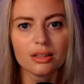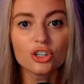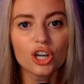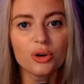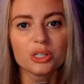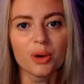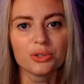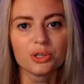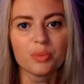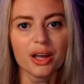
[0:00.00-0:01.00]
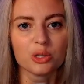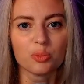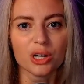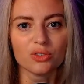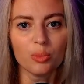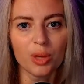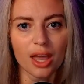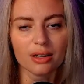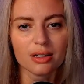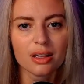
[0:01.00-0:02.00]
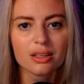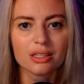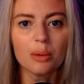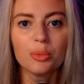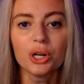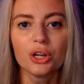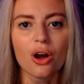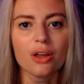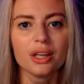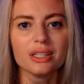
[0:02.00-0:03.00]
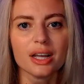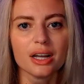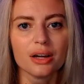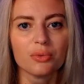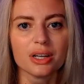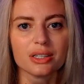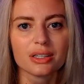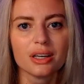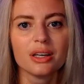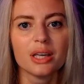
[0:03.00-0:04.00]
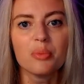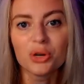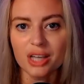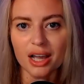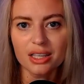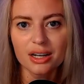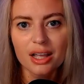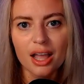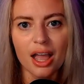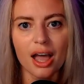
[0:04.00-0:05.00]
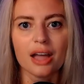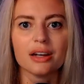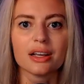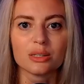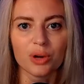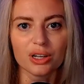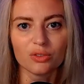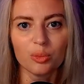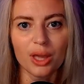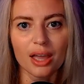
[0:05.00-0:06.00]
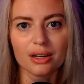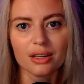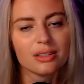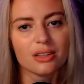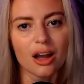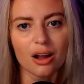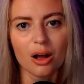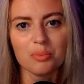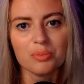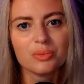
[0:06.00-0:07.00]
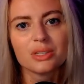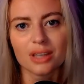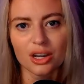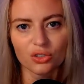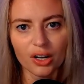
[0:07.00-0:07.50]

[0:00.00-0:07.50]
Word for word: This show is sponsored by ExpressVPN. Stop putting your online data at risk. Get protected at expressvpn.com slash